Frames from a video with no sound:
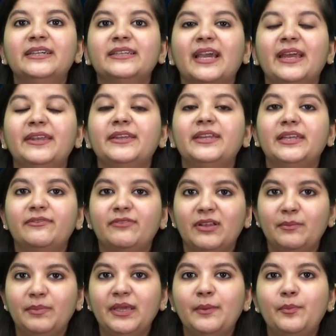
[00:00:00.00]
Candidate
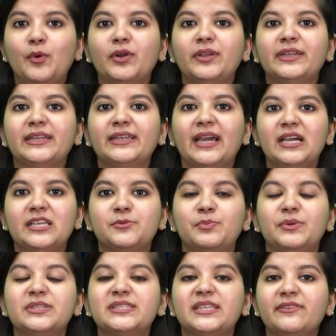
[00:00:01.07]
will be appointed as
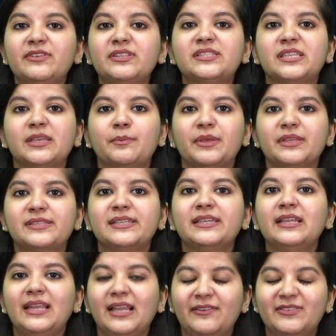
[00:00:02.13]
per 7th
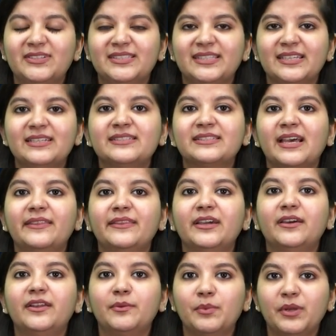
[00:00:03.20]
CPC level 6 and
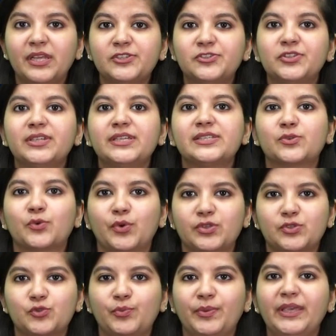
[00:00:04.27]
their remuneration is
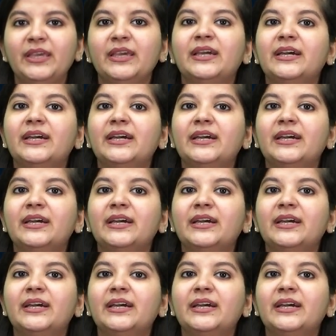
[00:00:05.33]
going to be